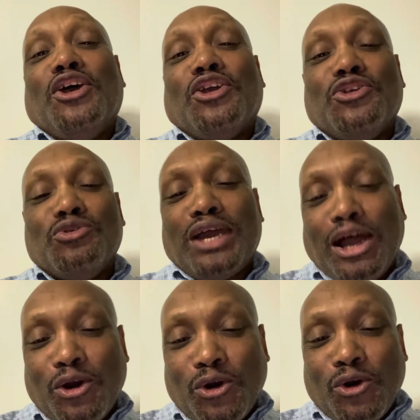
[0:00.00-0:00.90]
you
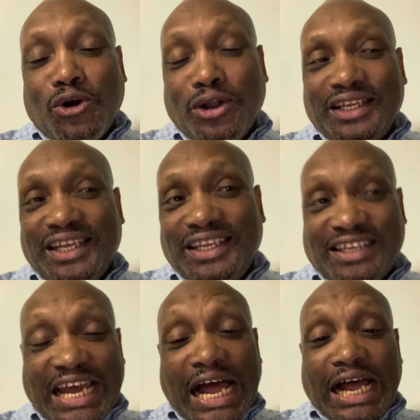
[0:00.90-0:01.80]
got all these
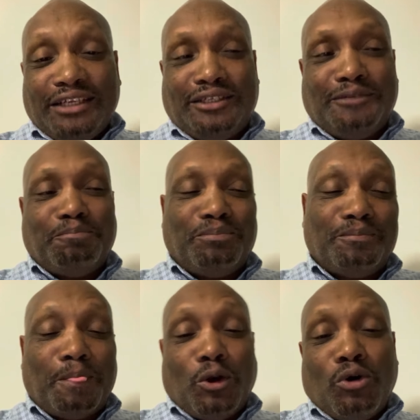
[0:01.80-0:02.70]
guys,
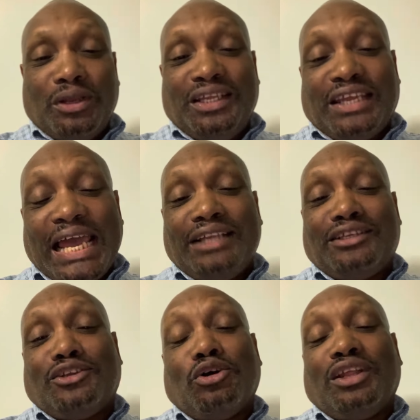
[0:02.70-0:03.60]
all these
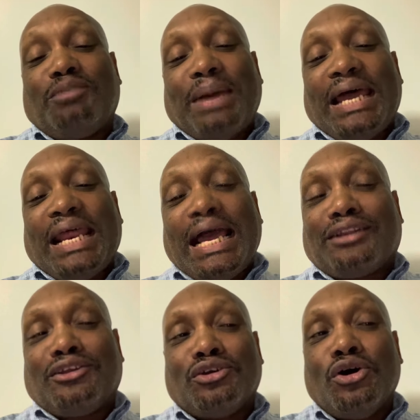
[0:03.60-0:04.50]
hedges, all these bad
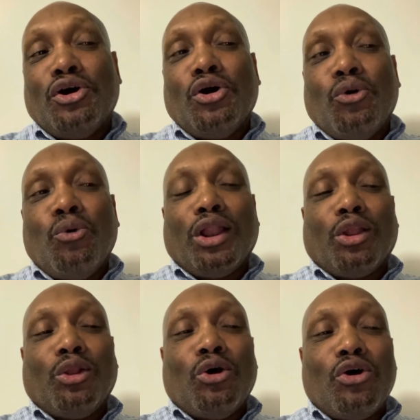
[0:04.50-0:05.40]
actors who are
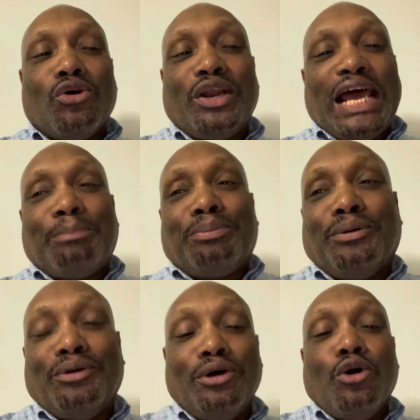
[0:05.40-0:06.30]
long on
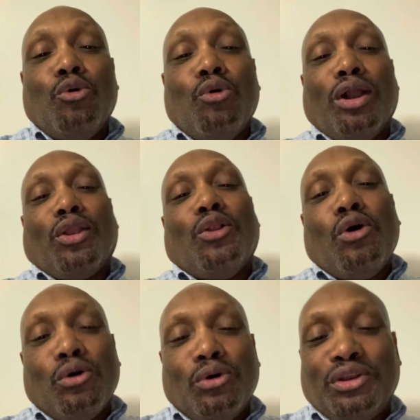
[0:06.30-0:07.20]
Apple, who are
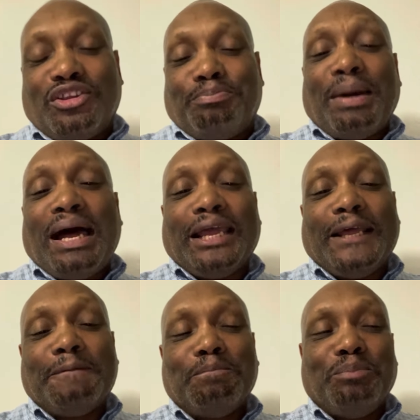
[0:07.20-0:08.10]
long on the SPY.
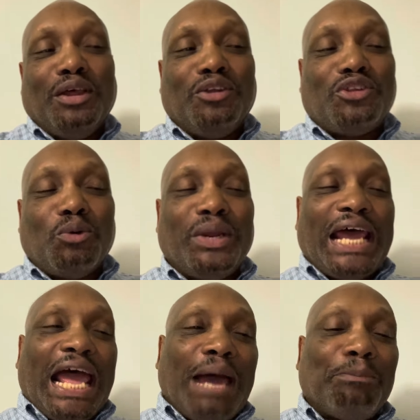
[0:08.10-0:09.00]
So when
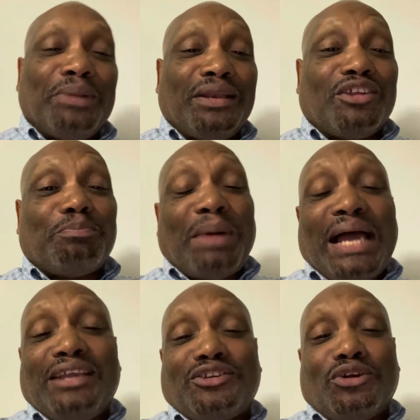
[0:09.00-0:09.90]
Apple and the
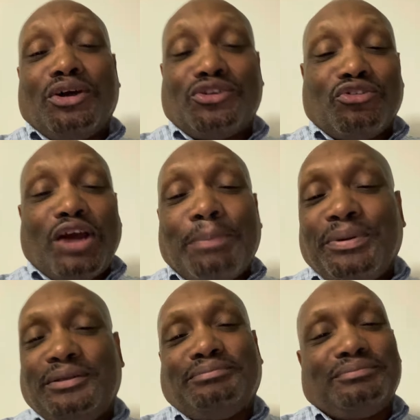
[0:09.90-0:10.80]
SPY starts
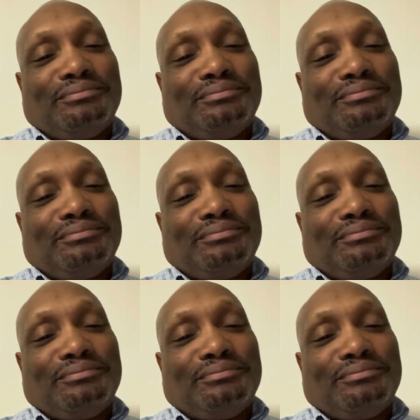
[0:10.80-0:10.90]
dropping,